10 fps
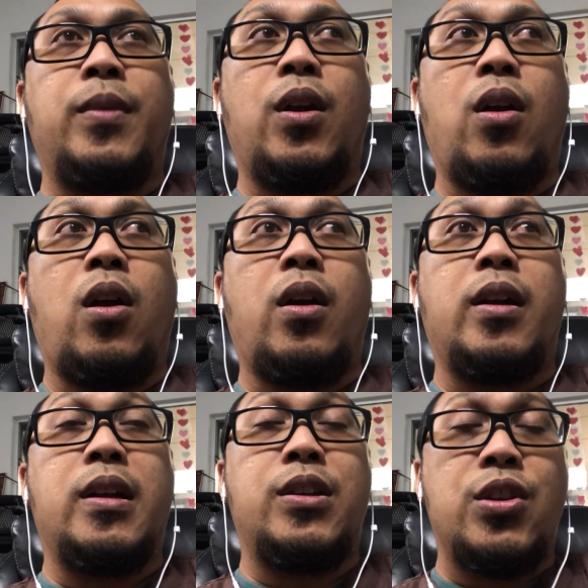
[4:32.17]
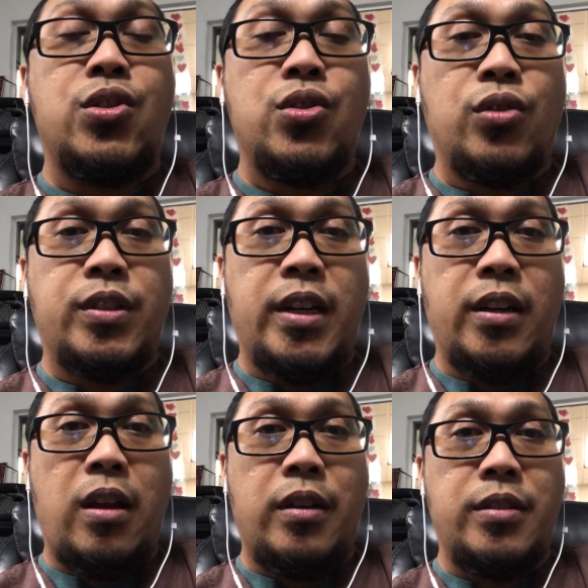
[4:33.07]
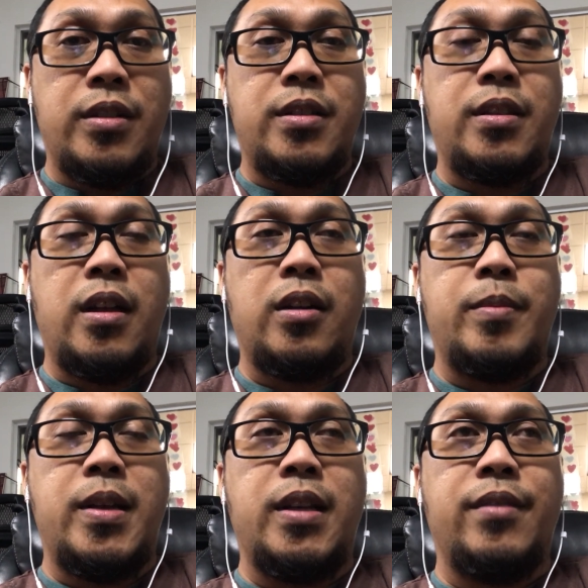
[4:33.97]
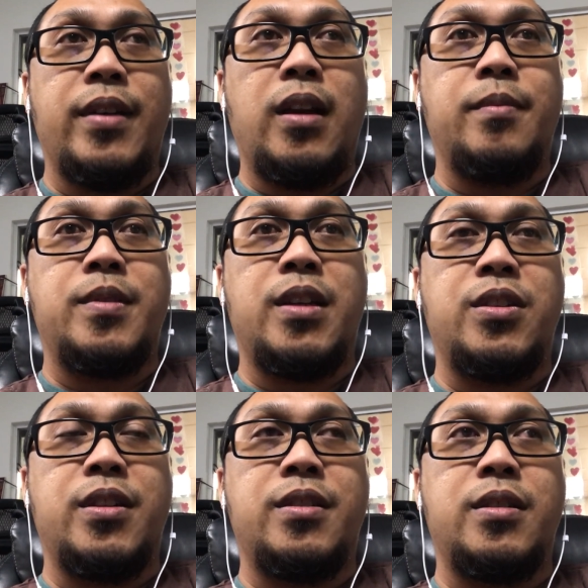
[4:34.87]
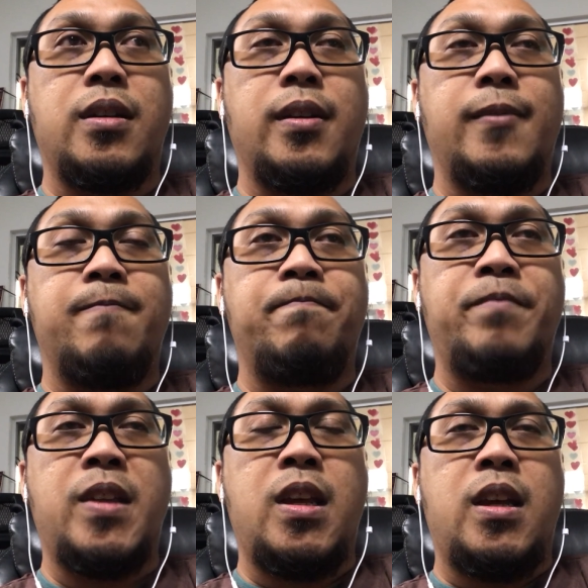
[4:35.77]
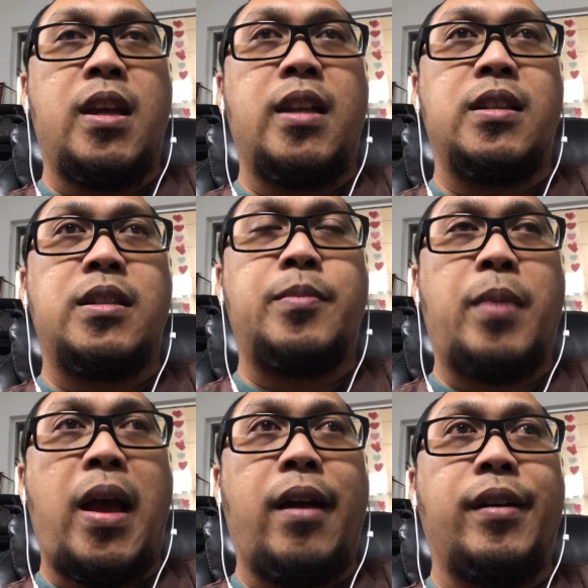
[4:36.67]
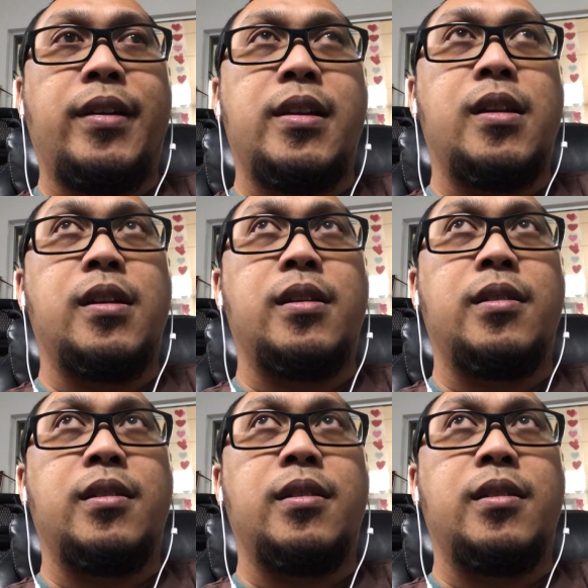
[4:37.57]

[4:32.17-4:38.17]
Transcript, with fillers: there are additional technologies that are being developed, such as um, Inspire uh,